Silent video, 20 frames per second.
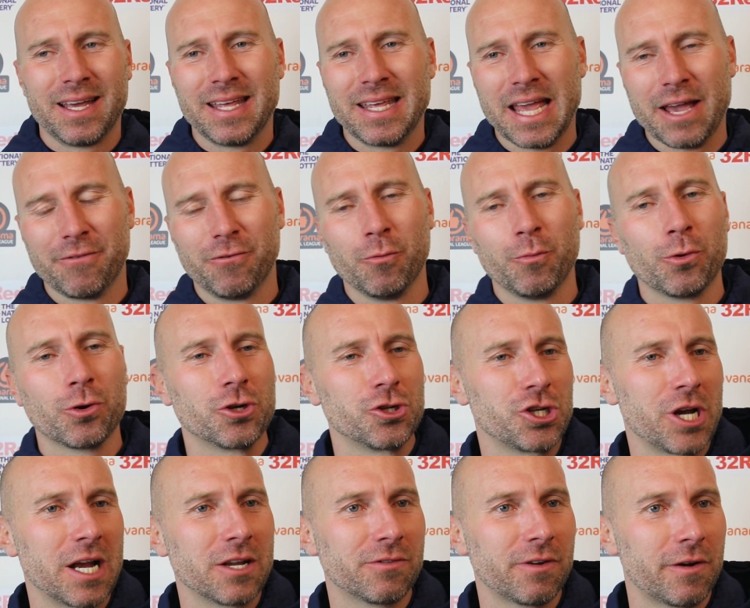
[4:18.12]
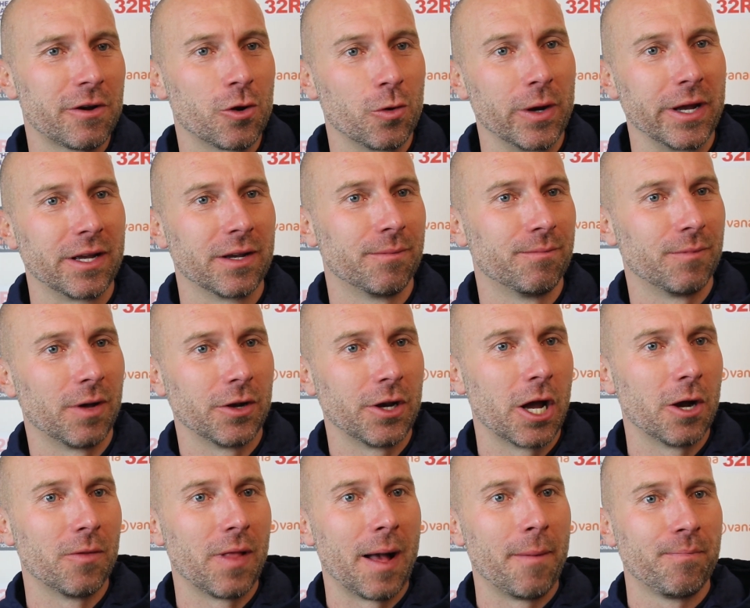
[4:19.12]
Yeah, football can change very quick. I
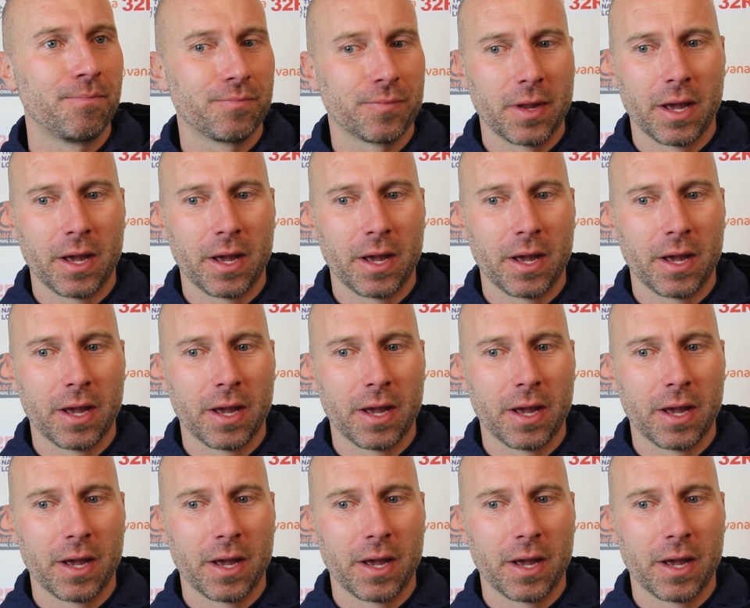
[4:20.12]
know that.